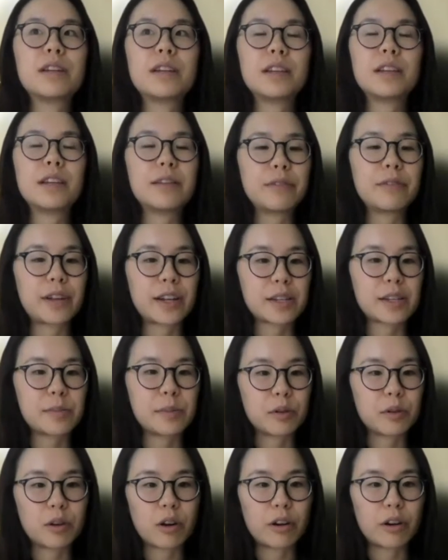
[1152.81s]

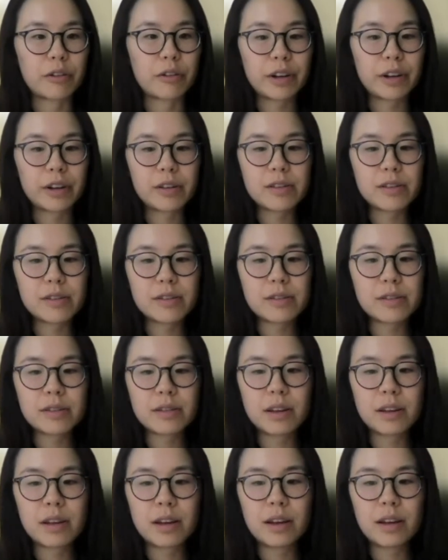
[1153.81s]
inflexible guardrails,
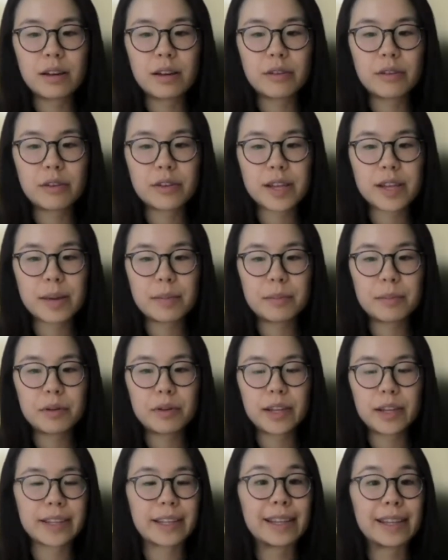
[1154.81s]
for example.
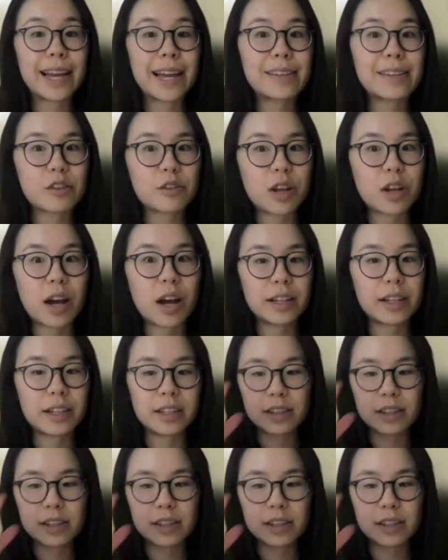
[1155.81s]
Like the lines are dotted.